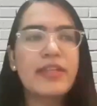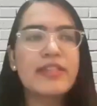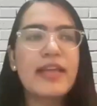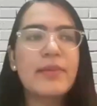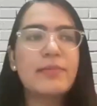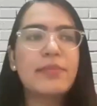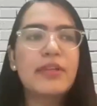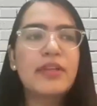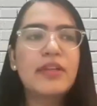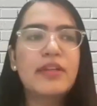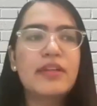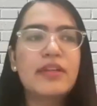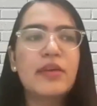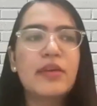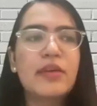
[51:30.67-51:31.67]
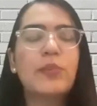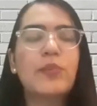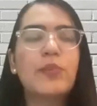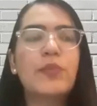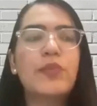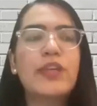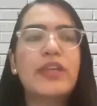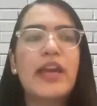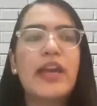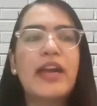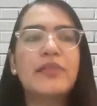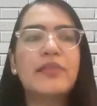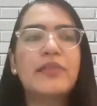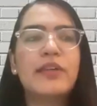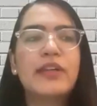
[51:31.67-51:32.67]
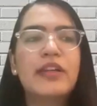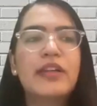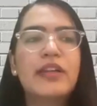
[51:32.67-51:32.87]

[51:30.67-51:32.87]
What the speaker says: example, we have